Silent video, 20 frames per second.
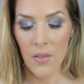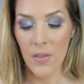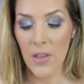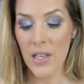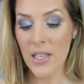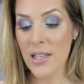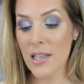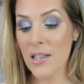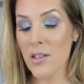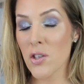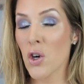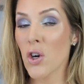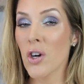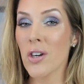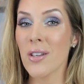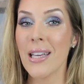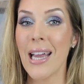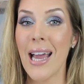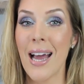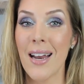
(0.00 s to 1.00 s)
This is
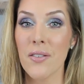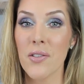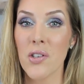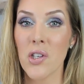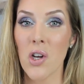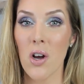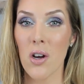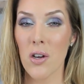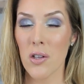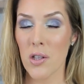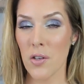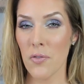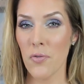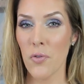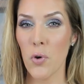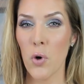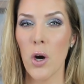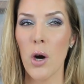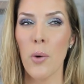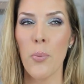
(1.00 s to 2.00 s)
currently out of stock on
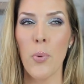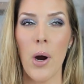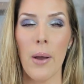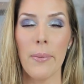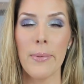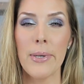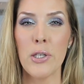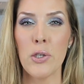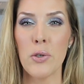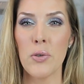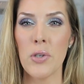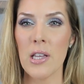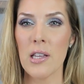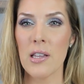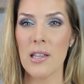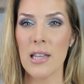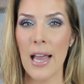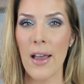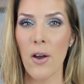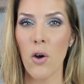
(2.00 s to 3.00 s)
Sephora, probably due to the
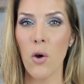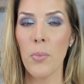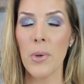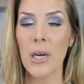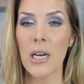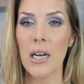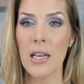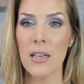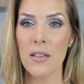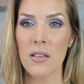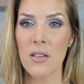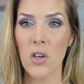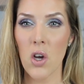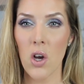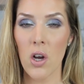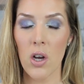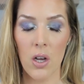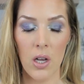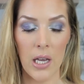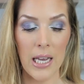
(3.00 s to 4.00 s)
sale, but it is
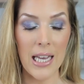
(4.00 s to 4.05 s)
stock.